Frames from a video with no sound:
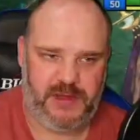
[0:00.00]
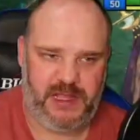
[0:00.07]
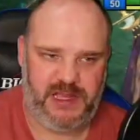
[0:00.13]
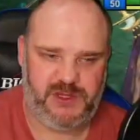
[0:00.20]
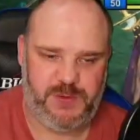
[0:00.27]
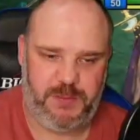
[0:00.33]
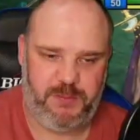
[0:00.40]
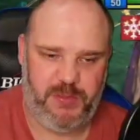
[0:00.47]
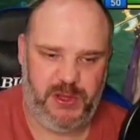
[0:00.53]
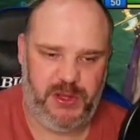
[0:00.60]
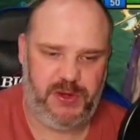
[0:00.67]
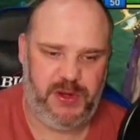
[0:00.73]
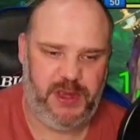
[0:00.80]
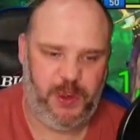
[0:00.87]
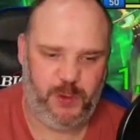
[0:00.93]
HP
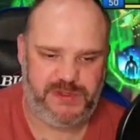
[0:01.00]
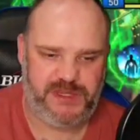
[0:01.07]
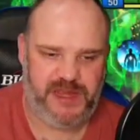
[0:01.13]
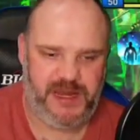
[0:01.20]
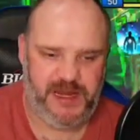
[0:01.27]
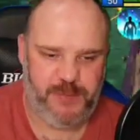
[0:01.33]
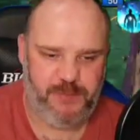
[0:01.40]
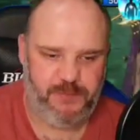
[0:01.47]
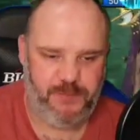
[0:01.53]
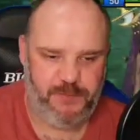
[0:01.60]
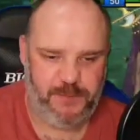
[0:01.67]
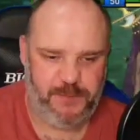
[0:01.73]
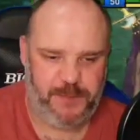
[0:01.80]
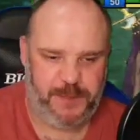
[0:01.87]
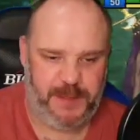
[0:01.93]
burn helps heal him,
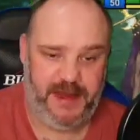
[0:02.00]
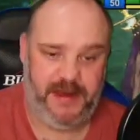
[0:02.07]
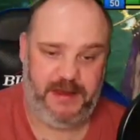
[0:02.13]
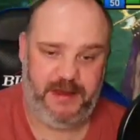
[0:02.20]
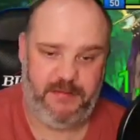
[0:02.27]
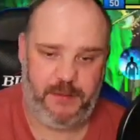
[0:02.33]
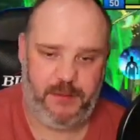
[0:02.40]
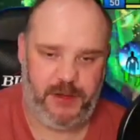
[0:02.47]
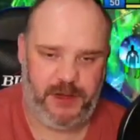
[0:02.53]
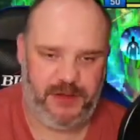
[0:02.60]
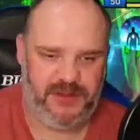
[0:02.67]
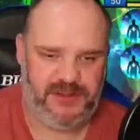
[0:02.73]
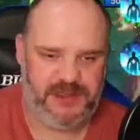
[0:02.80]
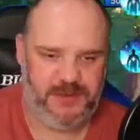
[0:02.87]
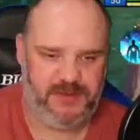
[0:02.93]
and everybody
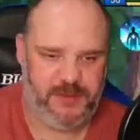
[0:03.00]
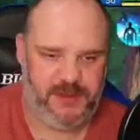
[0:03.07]
on the team,